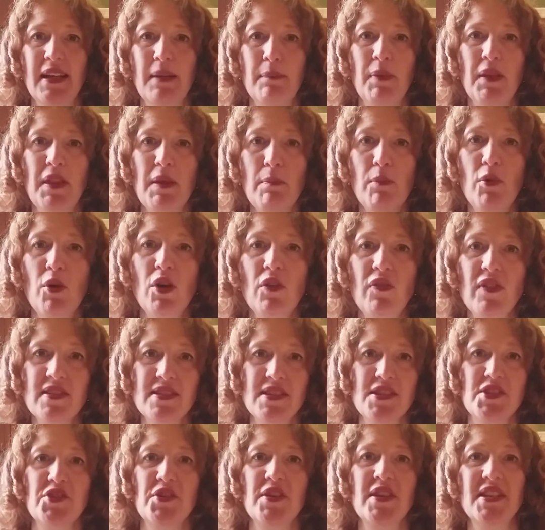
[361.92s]
But the more of us
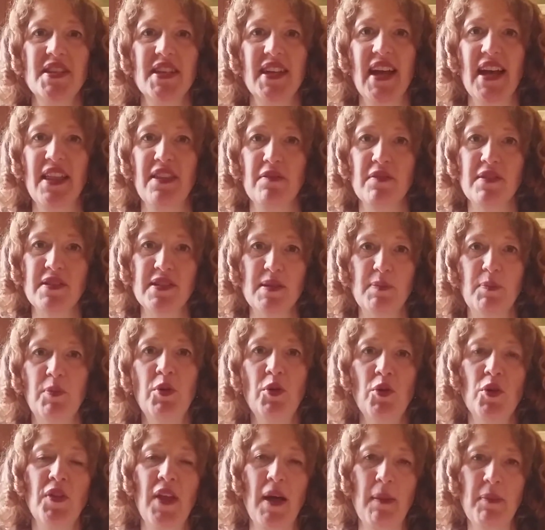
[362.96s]
that join together and
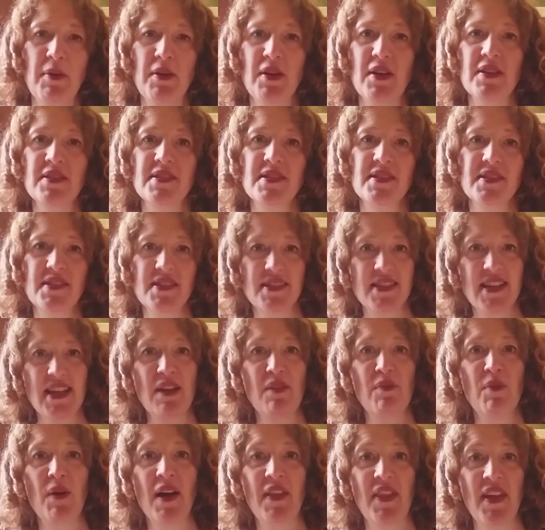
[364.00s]
support that person to
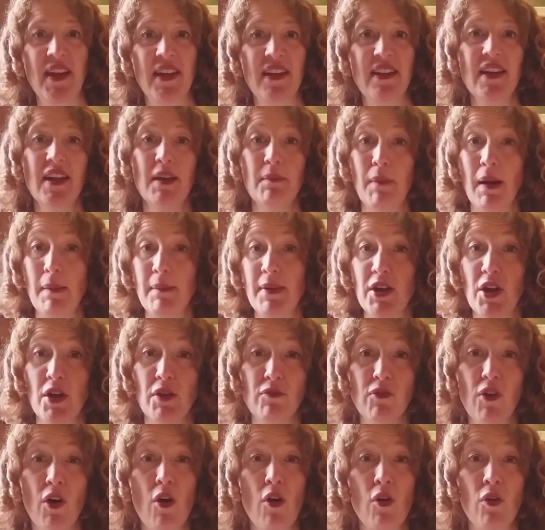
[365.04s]
see where they might be
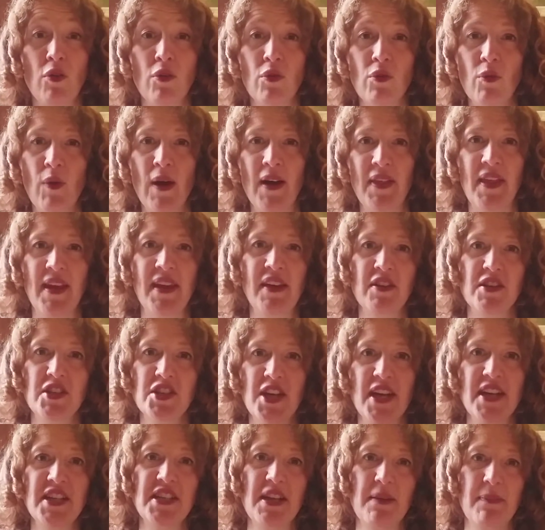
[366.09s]
going wrong or where they could
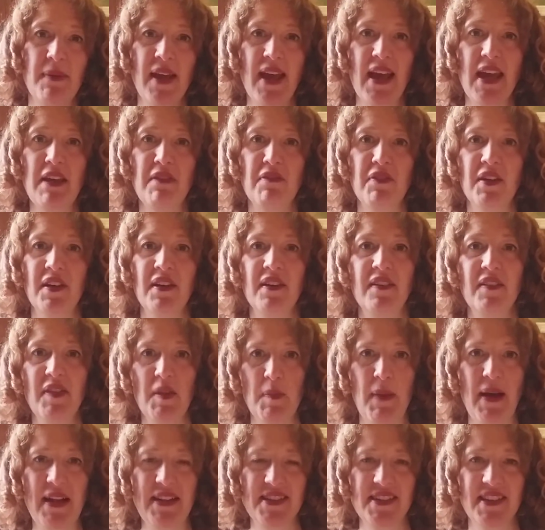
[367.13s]
change their behaviour, the
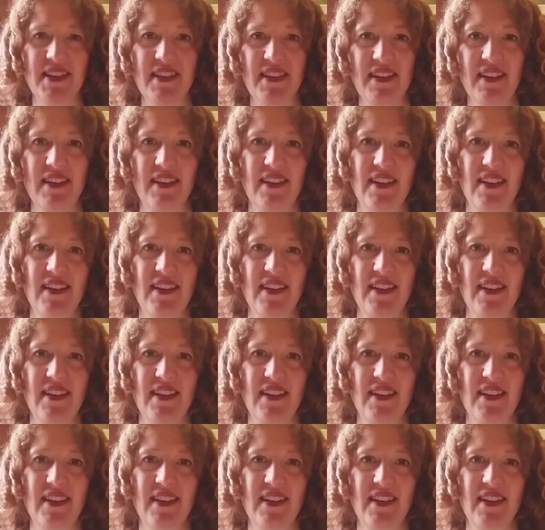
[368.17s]
better.